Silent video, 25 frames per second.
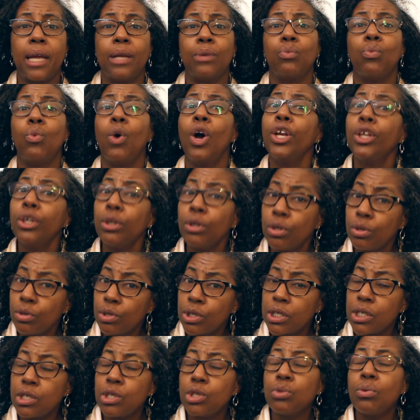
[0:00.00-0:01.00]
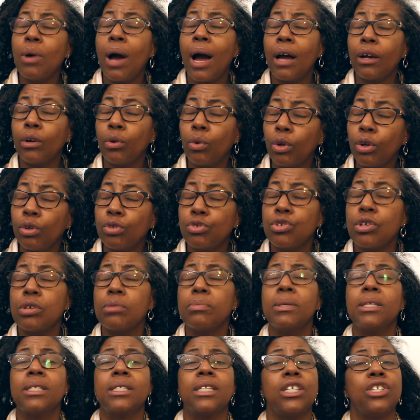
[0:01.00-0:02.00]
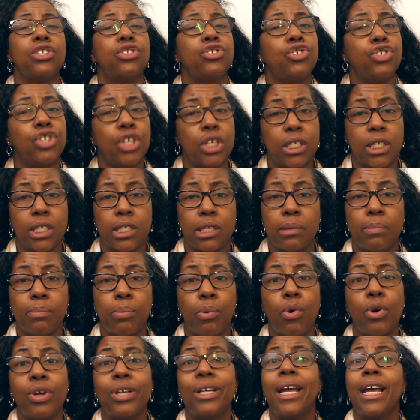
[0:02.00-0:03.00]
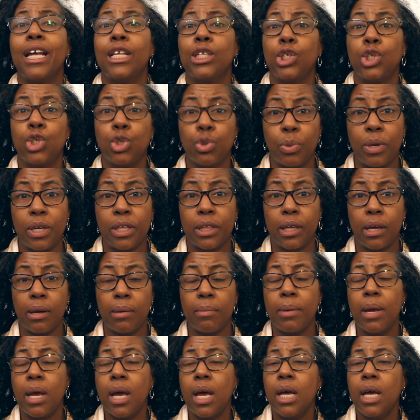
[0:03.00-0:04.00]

And what you use to do hot oil treatments is just as important as doing them.